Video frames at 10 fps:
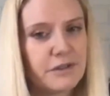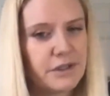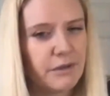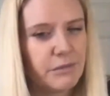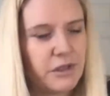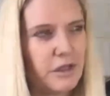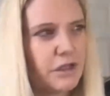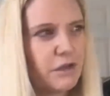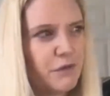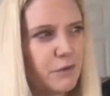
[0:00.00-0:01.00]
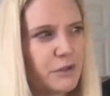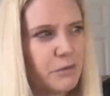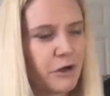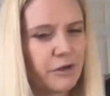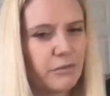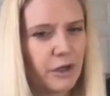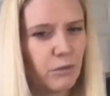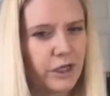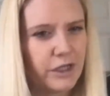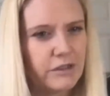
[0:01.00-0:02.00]
the same thing if it was buried by
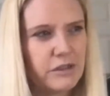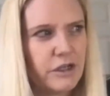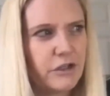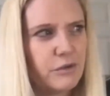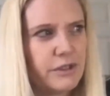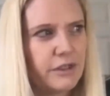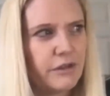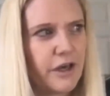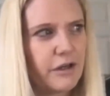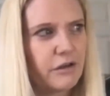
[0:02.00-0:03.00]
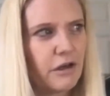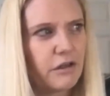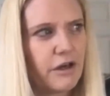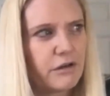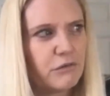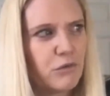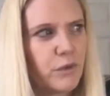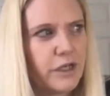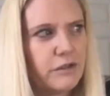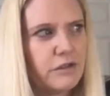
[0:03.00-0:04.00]
wind. And now you see a lot of
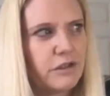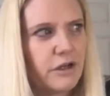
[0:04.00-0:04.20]
wind